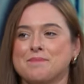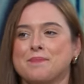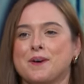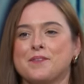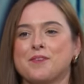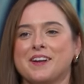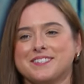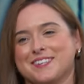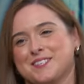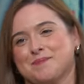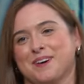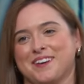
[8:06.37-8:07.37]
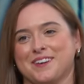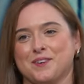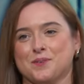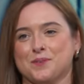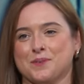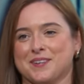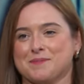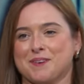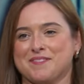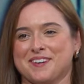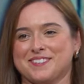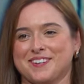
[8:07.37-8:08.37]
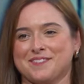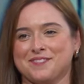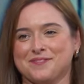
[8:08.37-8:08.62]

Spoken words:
but writing is always my first love.